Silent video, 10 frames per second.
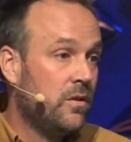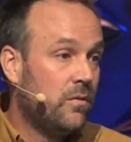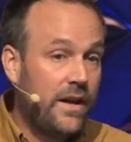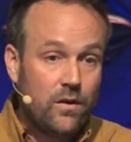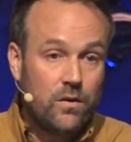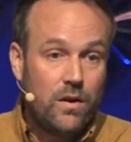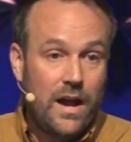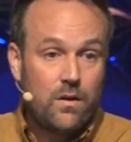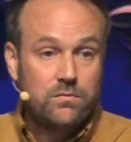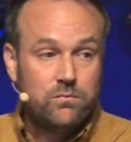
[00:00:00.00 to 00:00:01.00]
right? Or
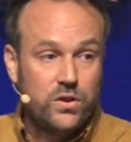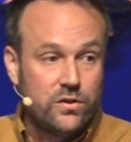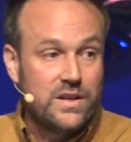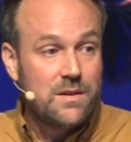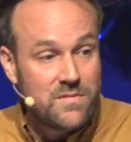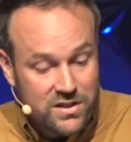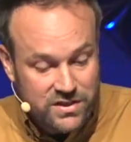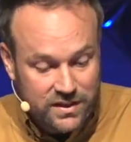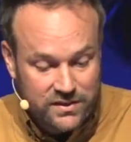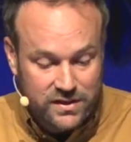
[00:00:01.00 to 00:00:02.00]
what your image
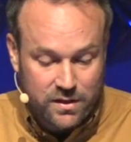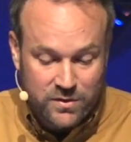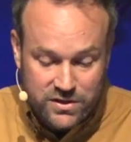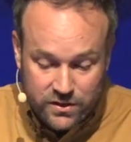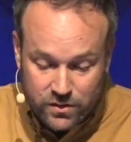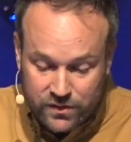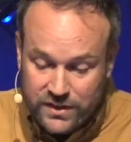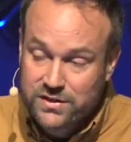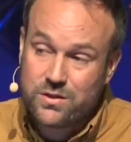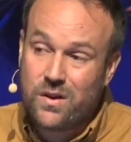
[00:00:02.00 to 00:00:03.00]
is, and the material
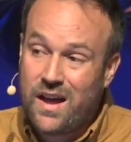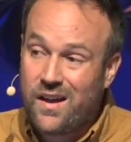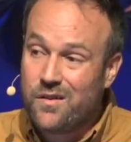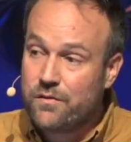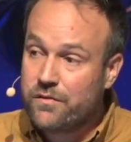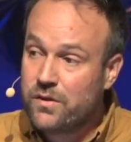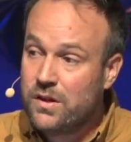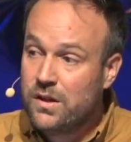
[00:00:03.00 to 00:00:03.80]
things that you have.